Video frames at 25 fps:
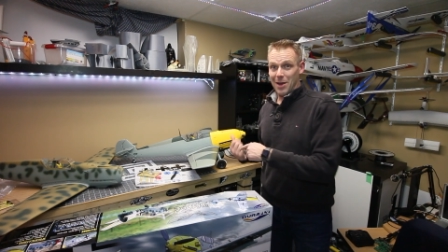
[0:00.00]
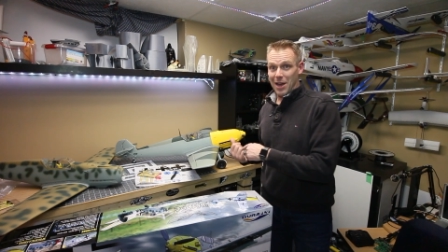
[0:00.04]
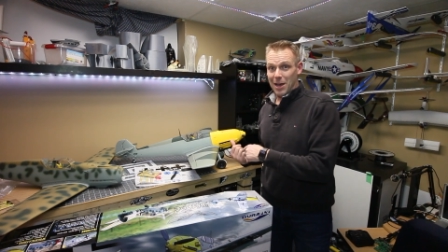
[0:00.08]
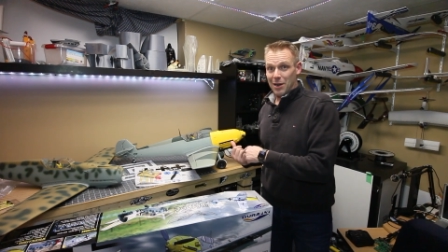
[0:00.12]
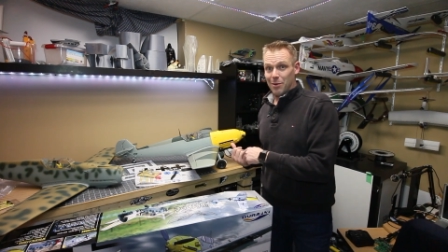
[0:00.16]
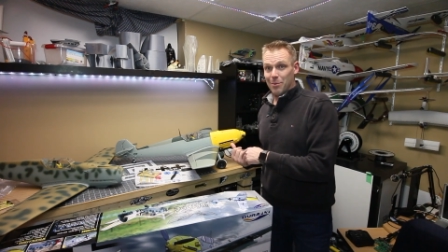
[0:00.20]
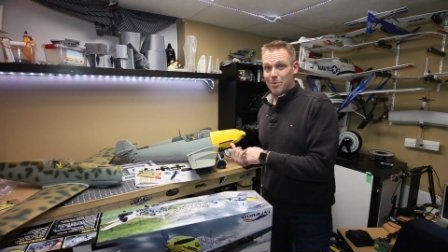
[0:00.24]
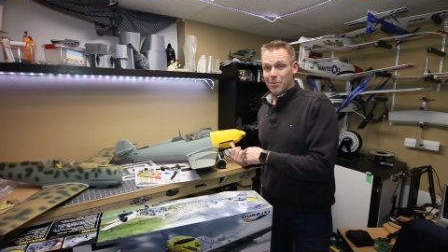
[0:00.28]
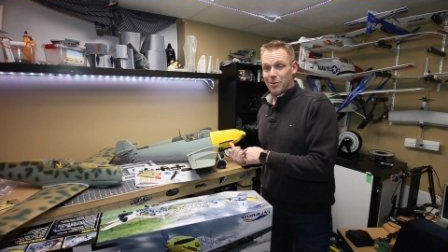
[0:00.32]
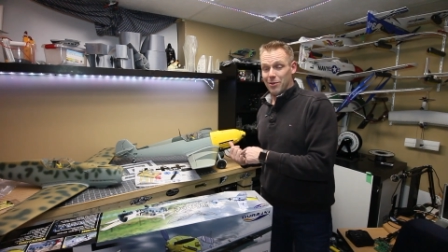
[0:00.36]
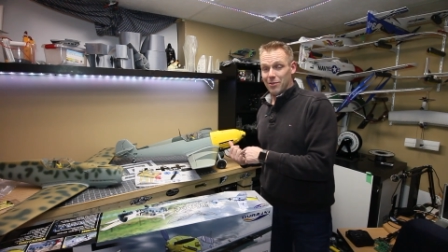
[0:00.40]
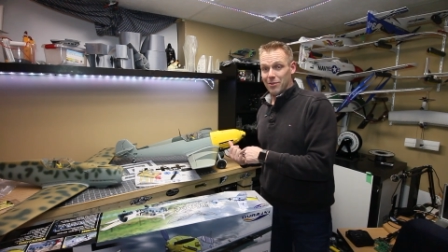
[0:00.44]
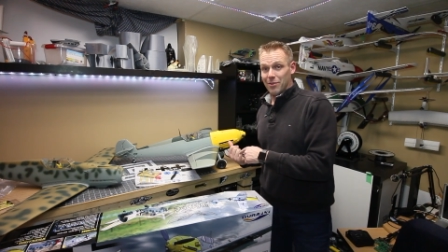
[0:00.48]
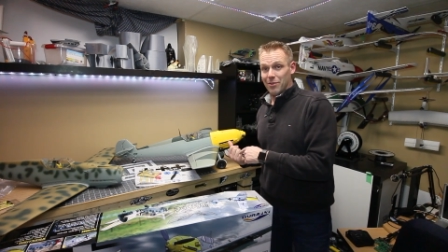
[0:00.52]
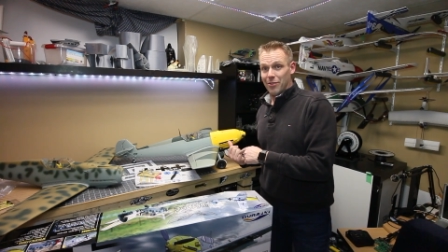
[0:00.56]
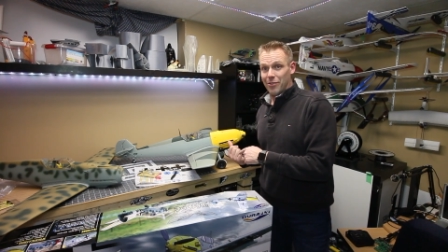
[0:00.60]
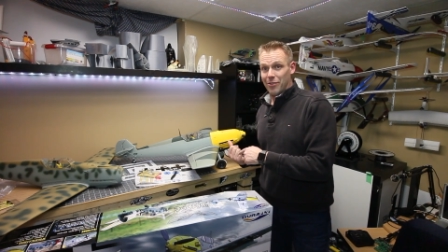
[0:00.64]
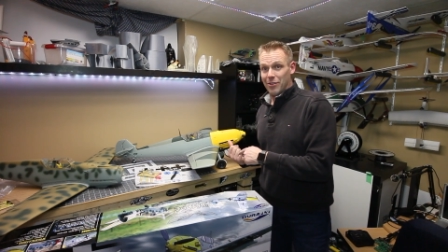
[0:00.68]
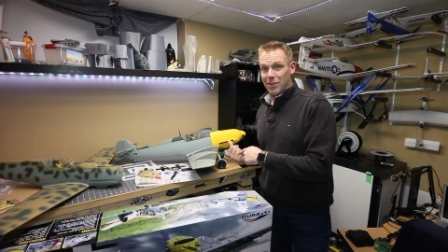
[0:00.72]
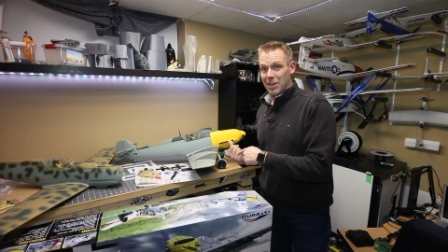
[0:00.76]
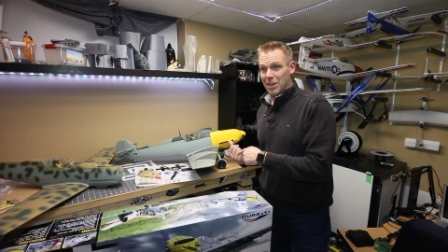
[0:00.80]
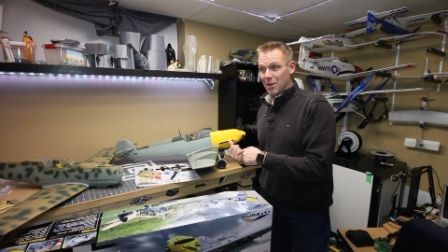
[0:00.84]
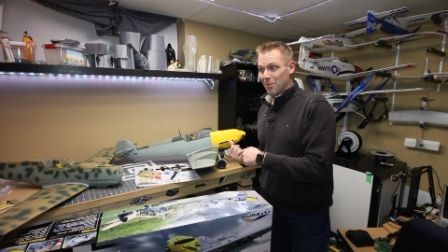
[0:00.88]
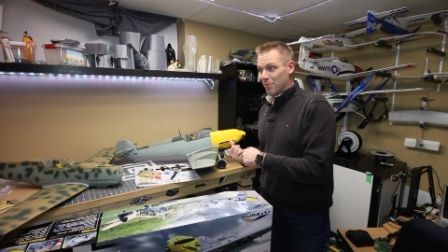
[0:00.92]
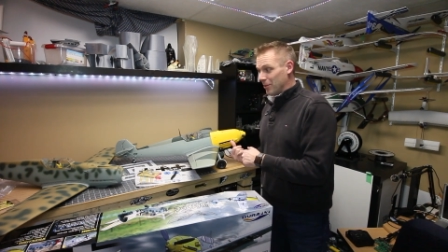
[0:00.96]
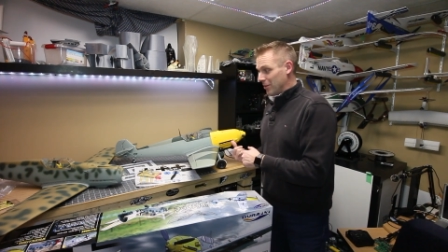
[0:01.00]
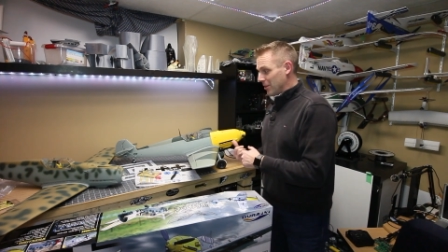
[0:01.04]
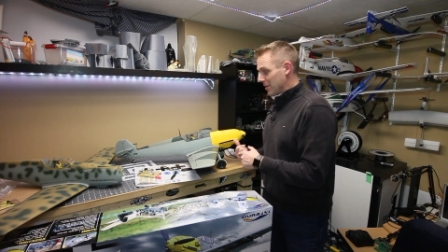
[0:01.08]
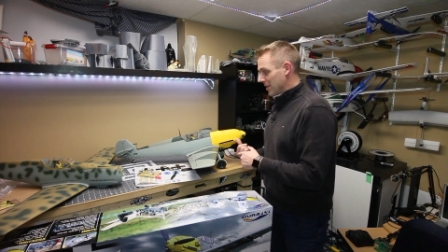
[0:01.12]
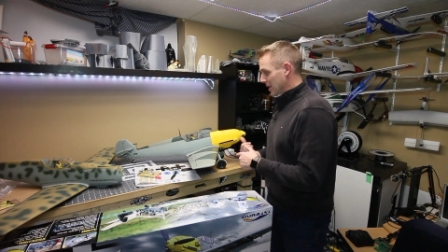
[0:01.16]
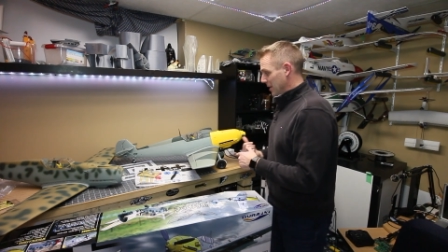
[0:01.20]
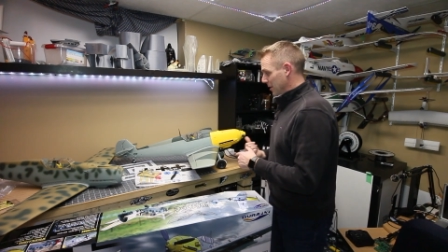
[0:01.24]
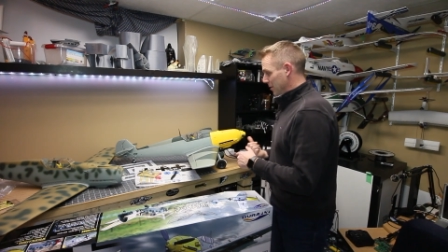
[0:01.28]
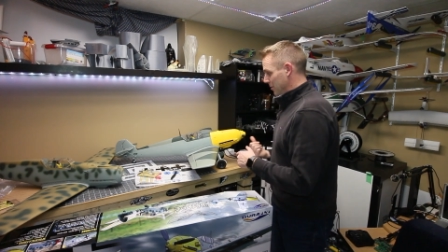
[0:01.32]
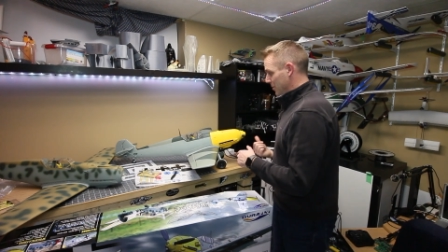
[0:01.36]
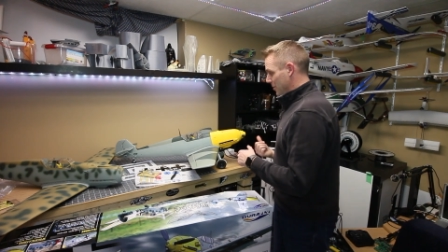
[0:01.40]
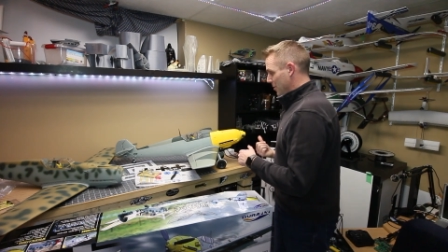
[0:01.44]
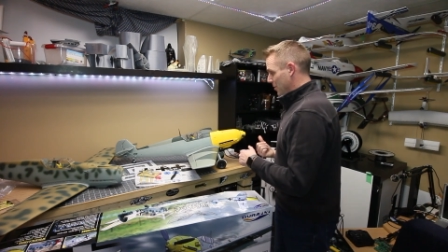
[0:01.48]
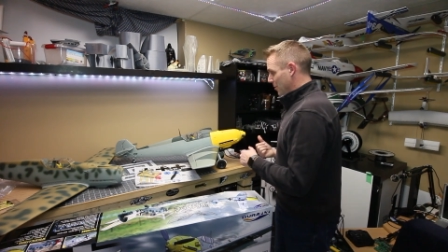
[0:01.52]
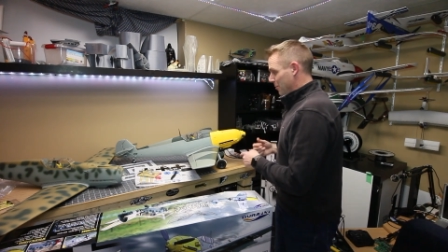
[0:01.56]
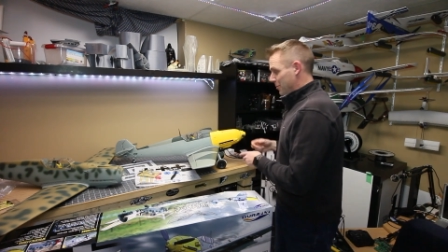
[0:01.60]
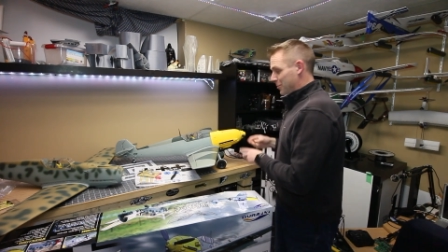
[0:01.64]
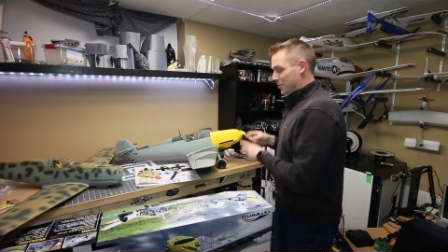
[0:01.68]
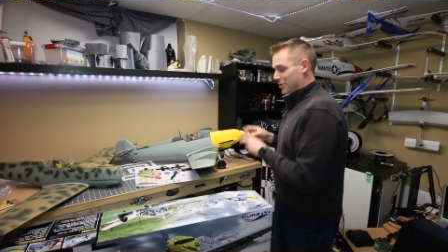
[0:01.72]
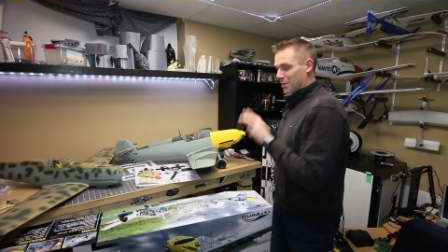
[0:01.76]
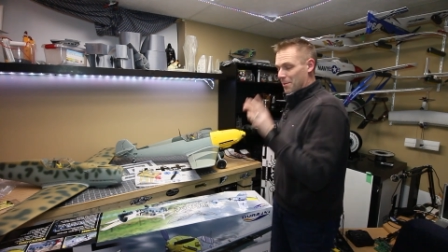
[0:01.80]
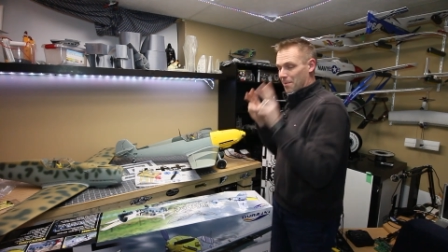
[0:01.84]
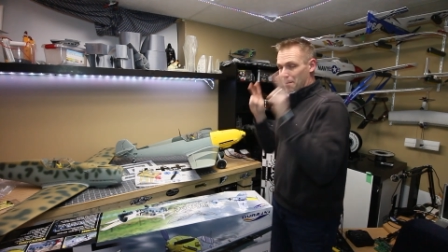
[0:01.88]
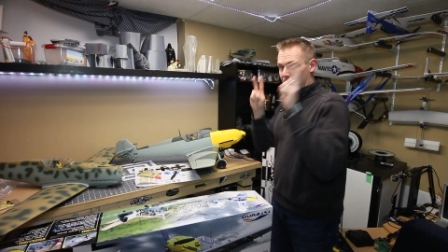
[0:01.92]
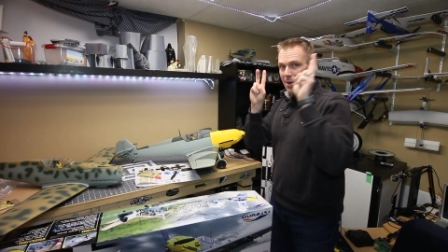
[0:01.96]
Battle Britain theme with the yellow
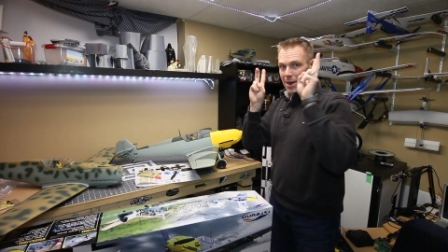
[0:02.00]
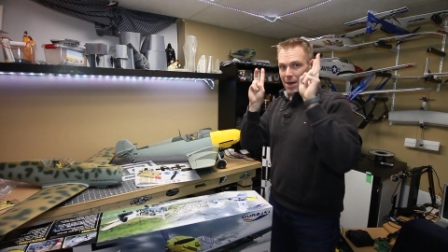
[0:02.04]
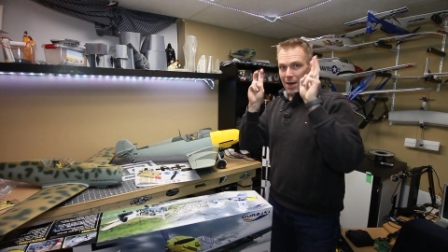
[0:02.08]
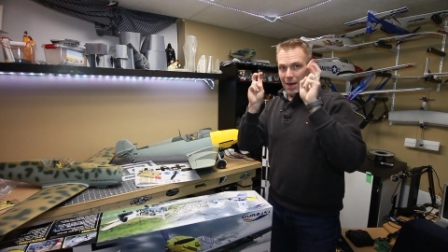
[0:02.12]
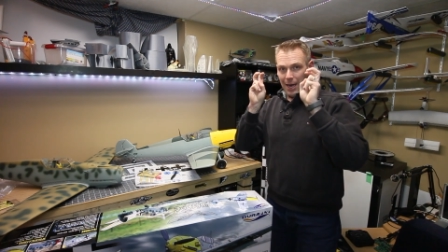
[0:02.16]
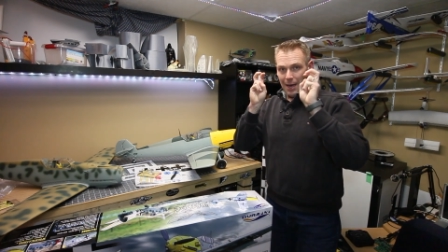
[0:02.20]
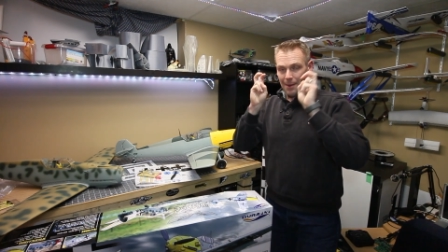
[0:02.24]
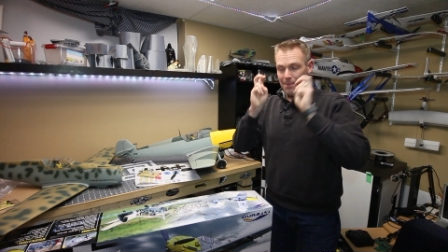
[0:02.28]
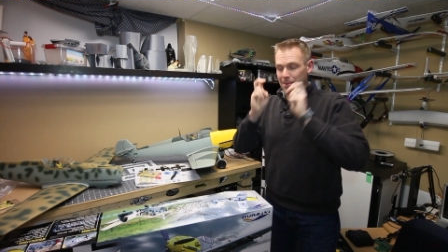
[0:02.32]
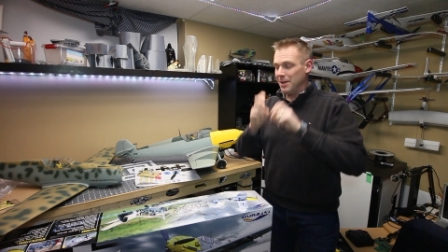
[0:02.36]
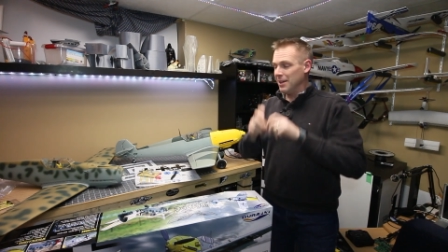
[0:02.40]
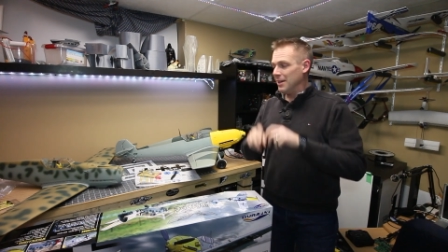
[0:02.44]
nose, the bob,